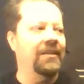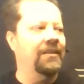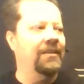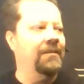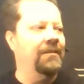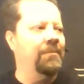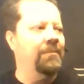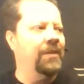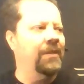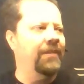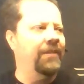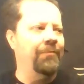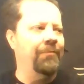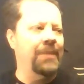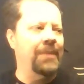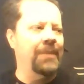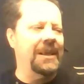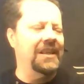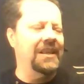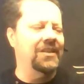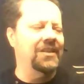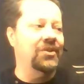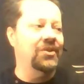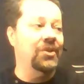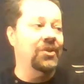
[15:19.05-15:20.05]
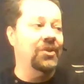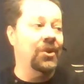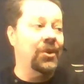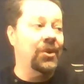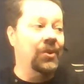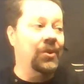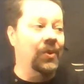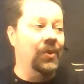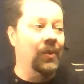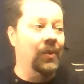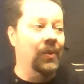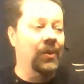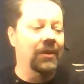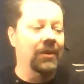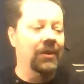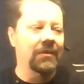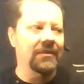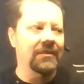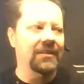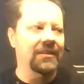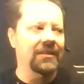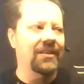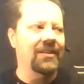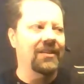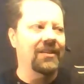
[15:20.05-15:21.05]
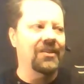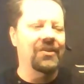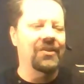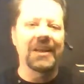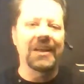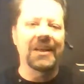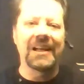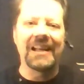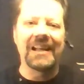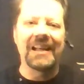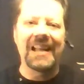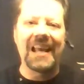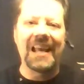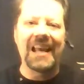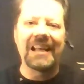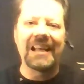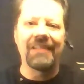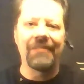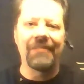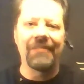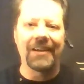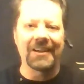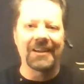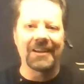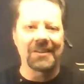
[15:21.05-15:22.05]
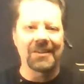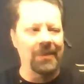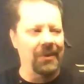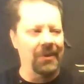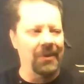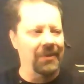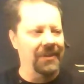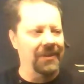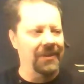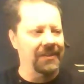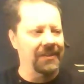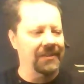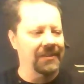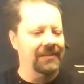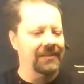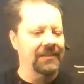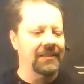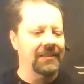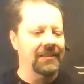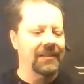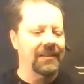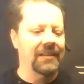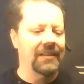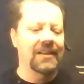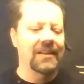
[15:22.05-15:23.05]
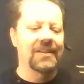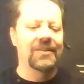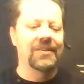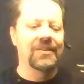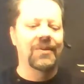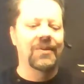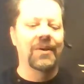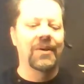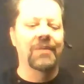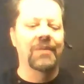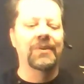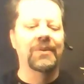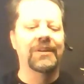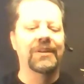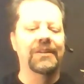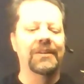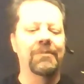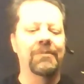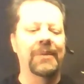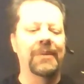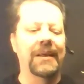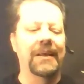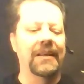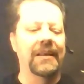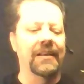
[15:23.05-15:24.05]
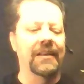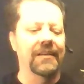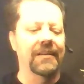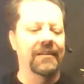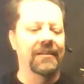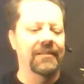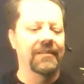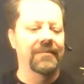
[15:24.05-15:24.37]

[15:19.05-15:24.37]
But if p is 2, you get a negative exponent. So it will depend.